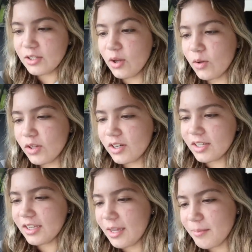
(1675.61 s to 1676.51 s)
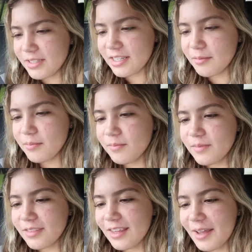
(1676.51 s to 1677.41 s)
No, literally. I'm gonna tell
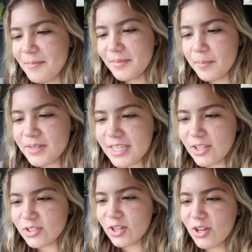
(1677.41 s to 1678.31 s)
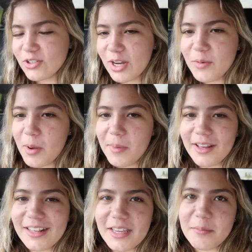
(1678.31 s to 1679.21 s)
him, I'm gonna say there's a lot of, no, I'm not
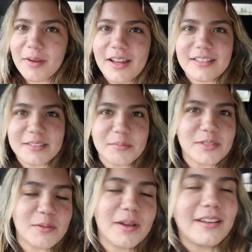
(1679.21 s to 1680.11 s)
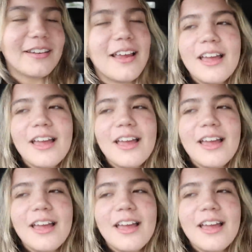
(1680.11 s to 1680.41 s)
gonna get him mad. He's gonna be so mad.